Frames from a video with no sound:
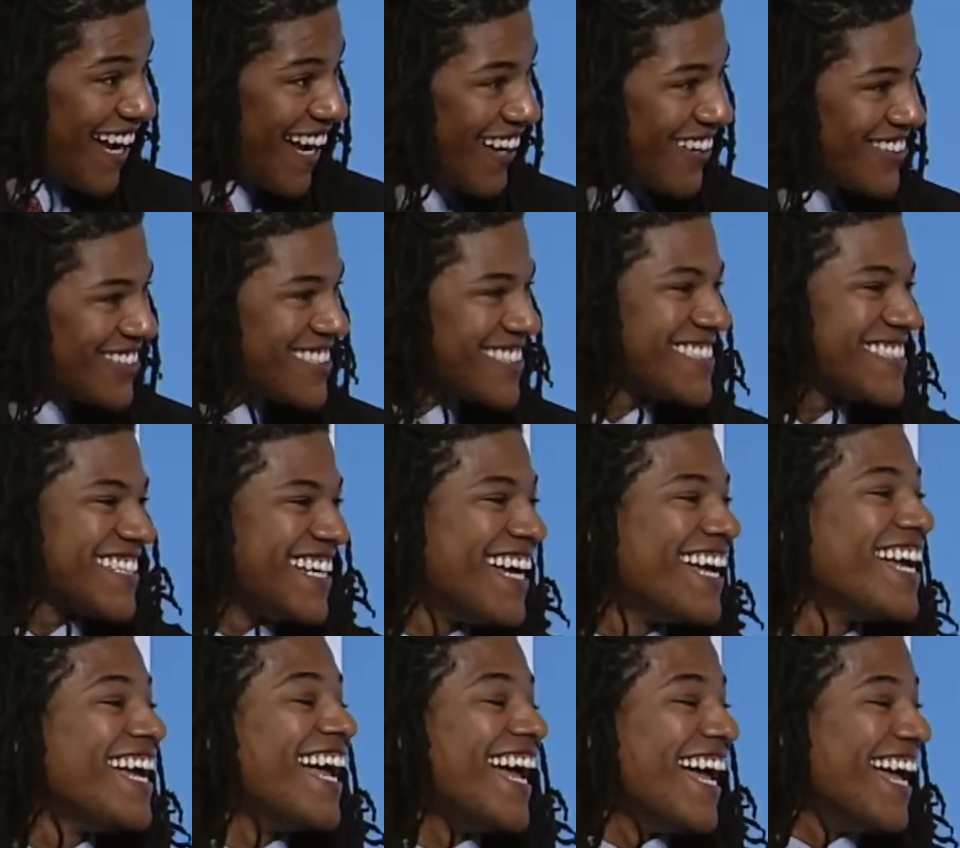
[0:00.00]
house
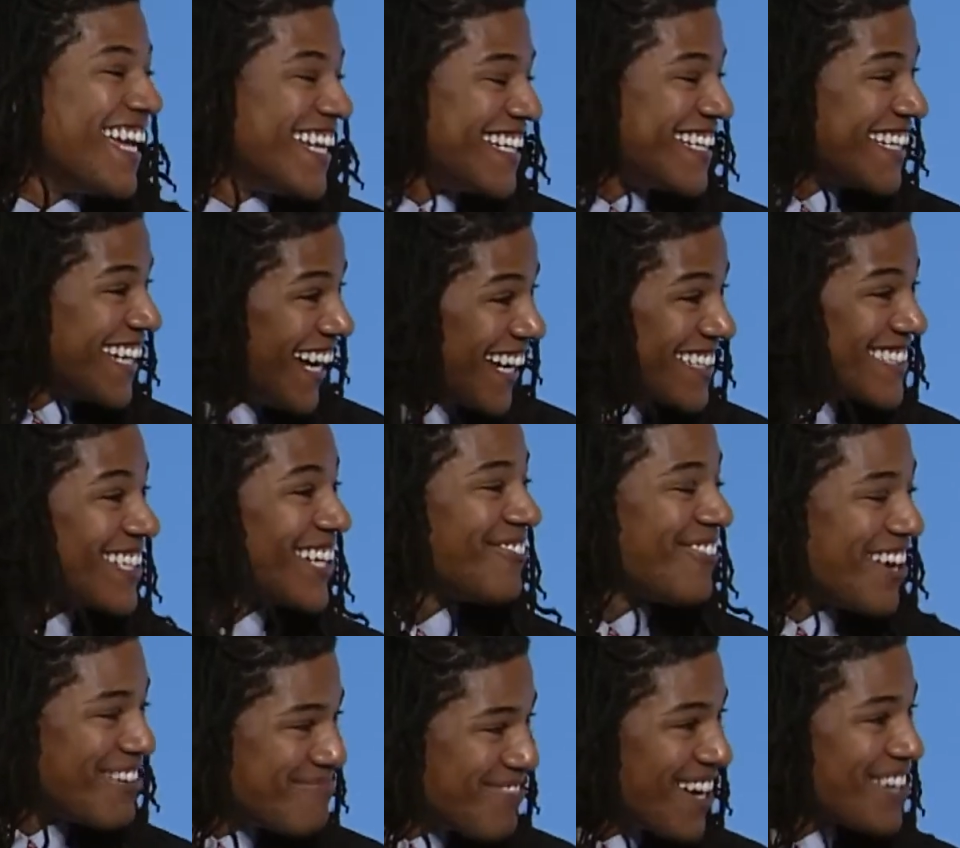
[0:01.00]
and wow. knocked on
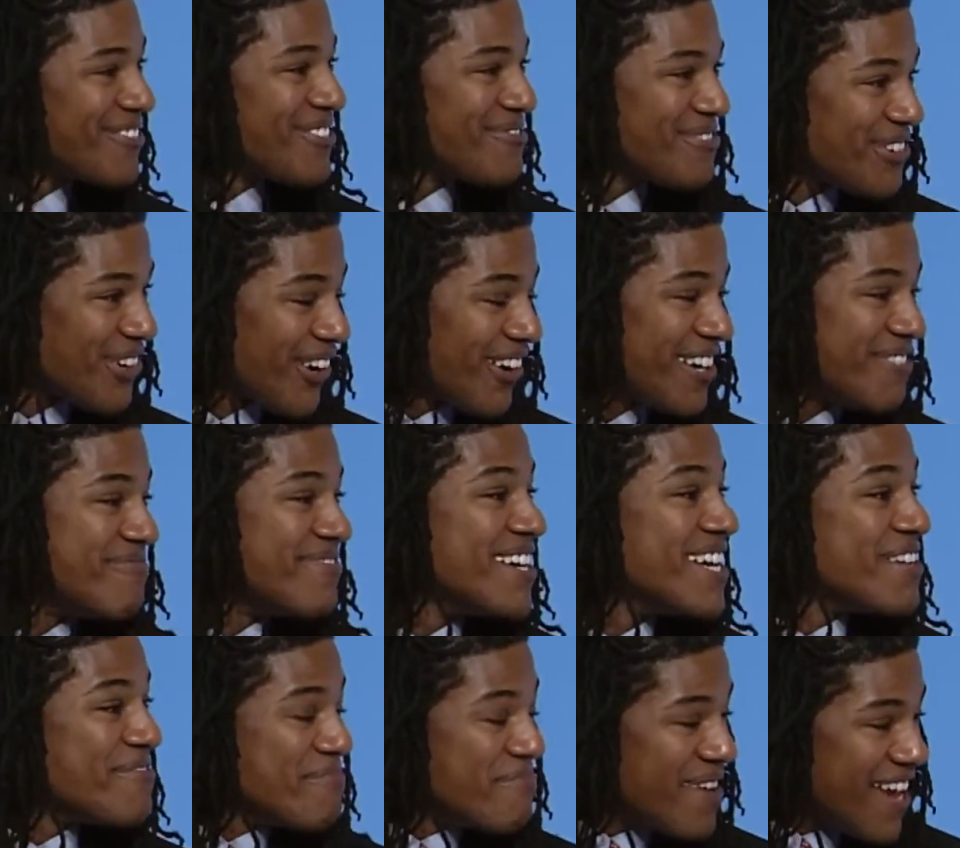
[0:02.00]
my bedroom door and
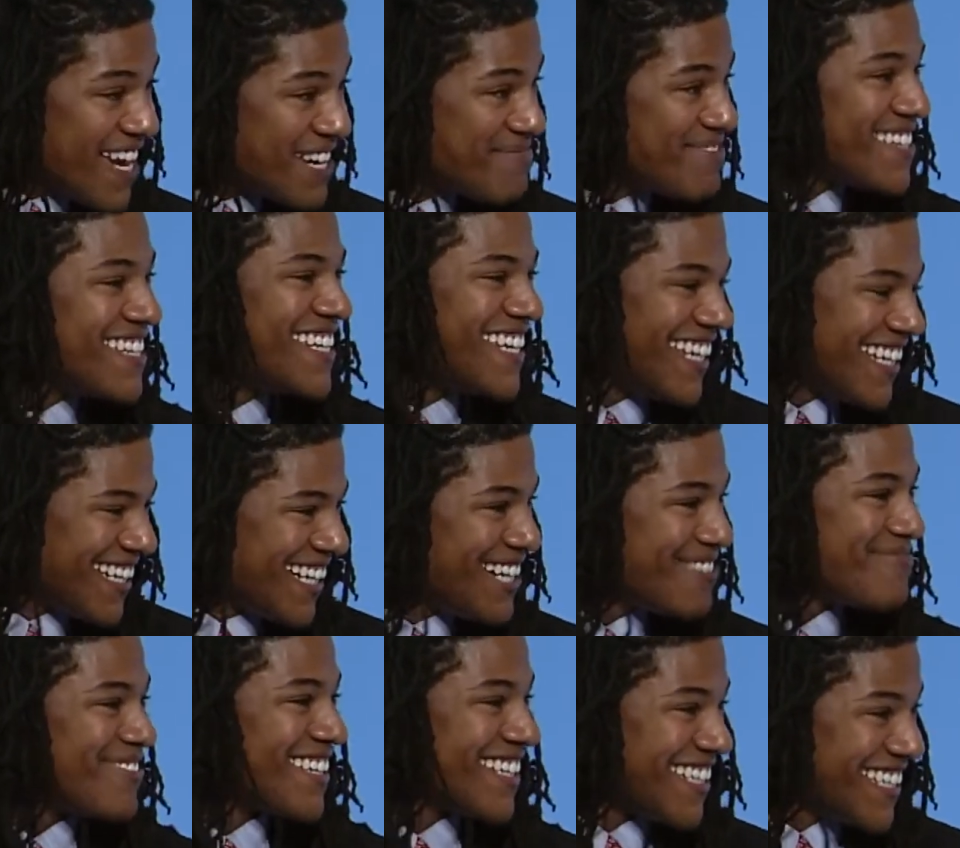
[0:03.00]
made me get
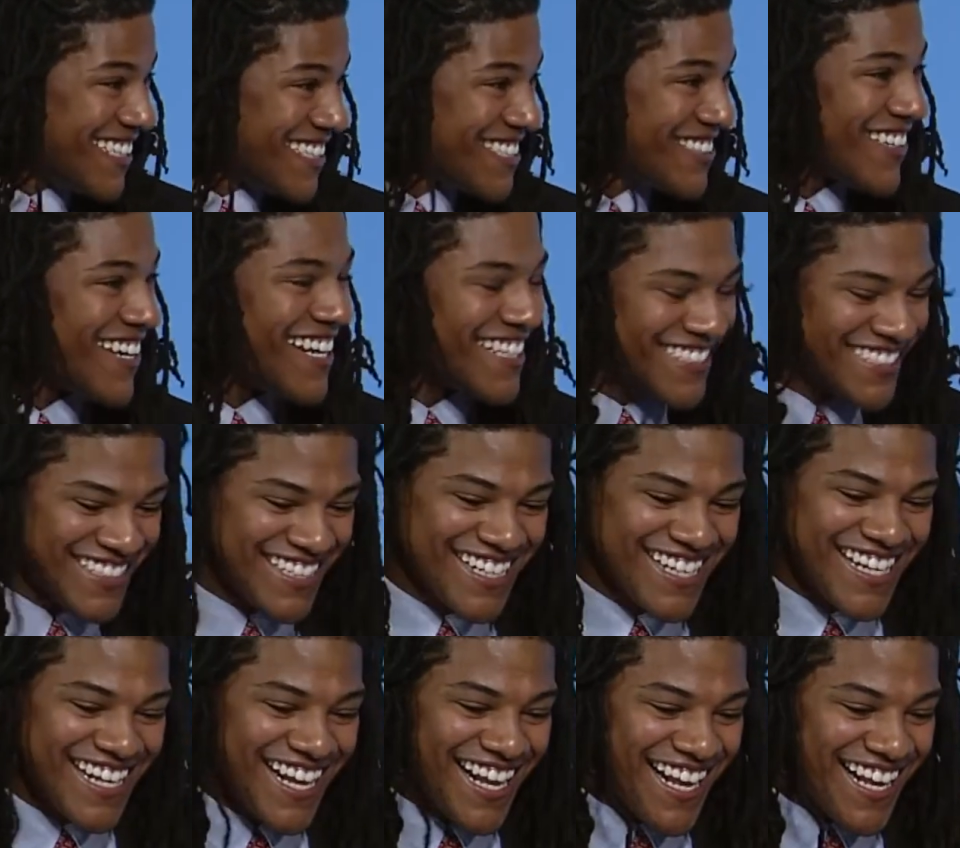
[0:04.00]
up and
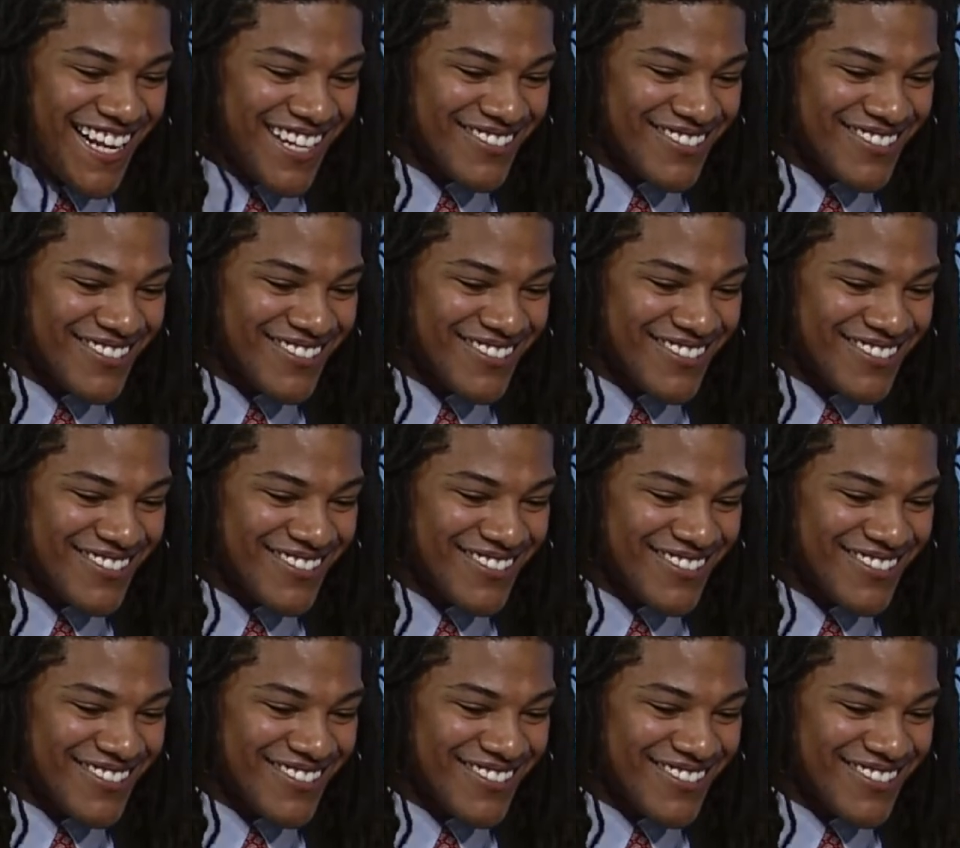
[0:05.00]
wow. get dressed.